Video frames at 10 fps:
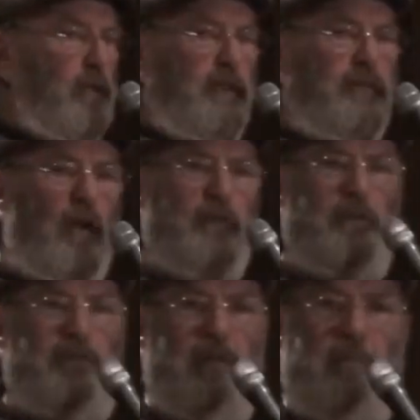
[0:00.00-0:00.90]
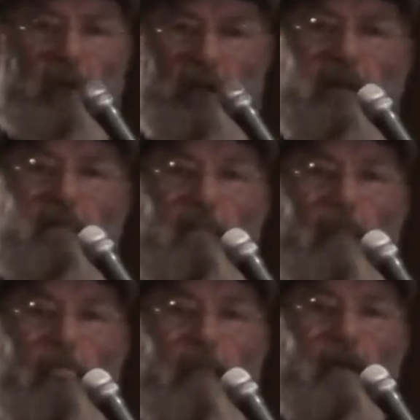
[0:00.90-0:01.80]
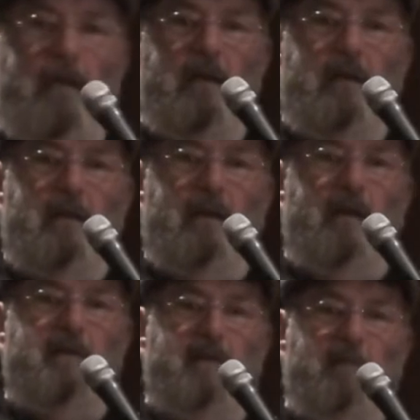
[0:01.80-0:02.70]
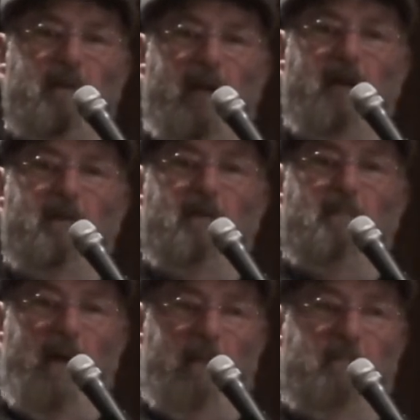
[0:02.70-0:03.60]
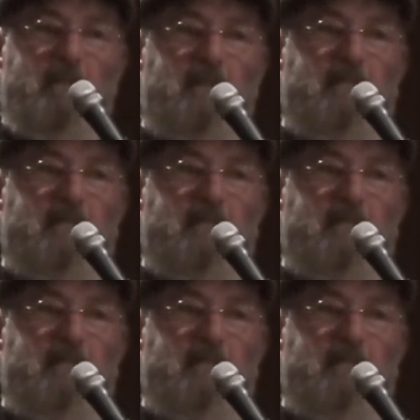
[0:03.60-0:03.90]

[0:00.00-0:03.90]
this oddness in me. Let's slip down to the pub